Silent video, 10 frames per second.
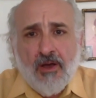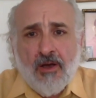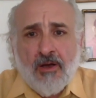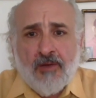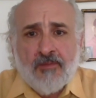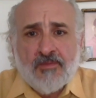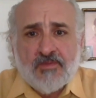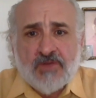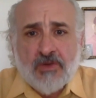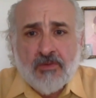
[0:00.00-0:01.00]

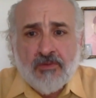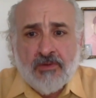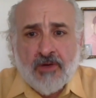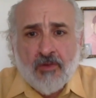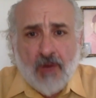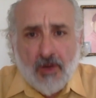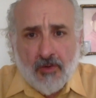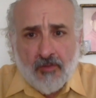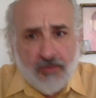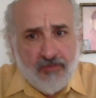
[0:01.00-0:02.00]
So
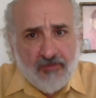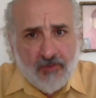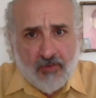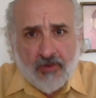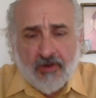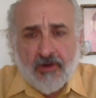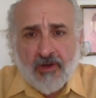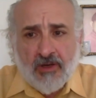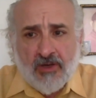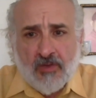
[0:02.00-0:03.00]
Nicaragua put forward,
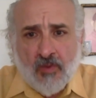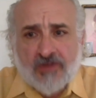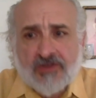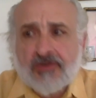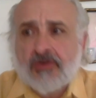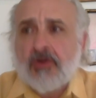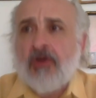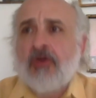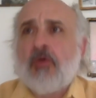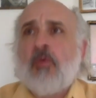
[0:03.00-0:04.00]
it wasn't
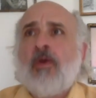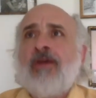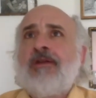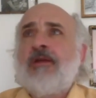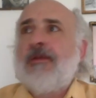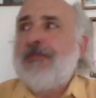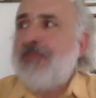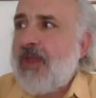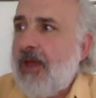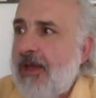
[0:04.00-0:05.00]
quite
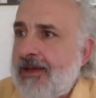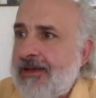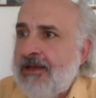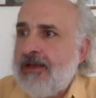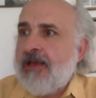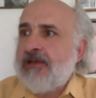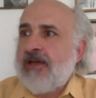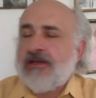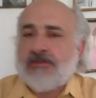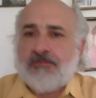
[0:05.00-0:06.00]

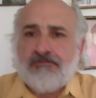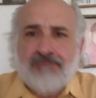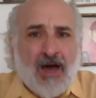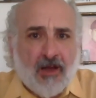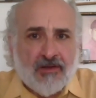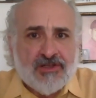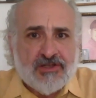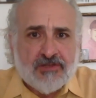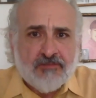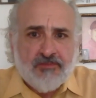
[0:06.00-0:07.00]
as
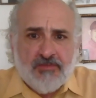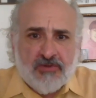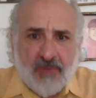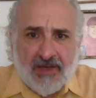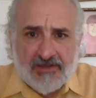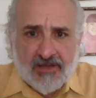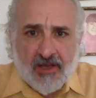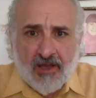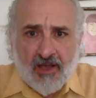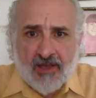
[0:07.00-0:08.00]
polished, you might
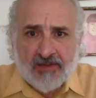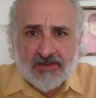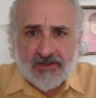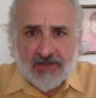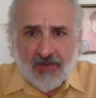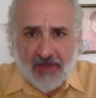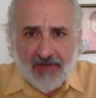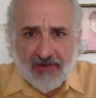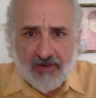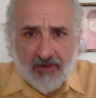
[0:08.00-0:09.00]
say, as the South
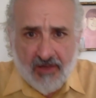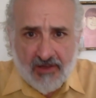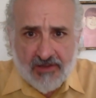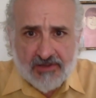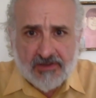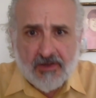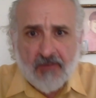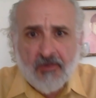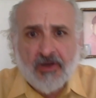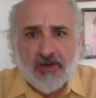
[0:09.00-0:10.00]
Africa case,
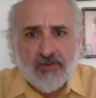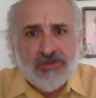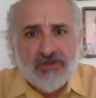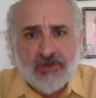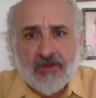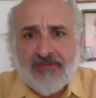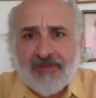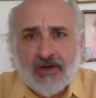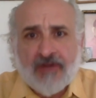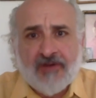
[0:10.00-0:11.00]
but it was still a
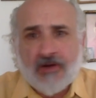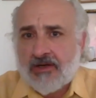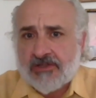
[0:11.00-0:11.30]
very, very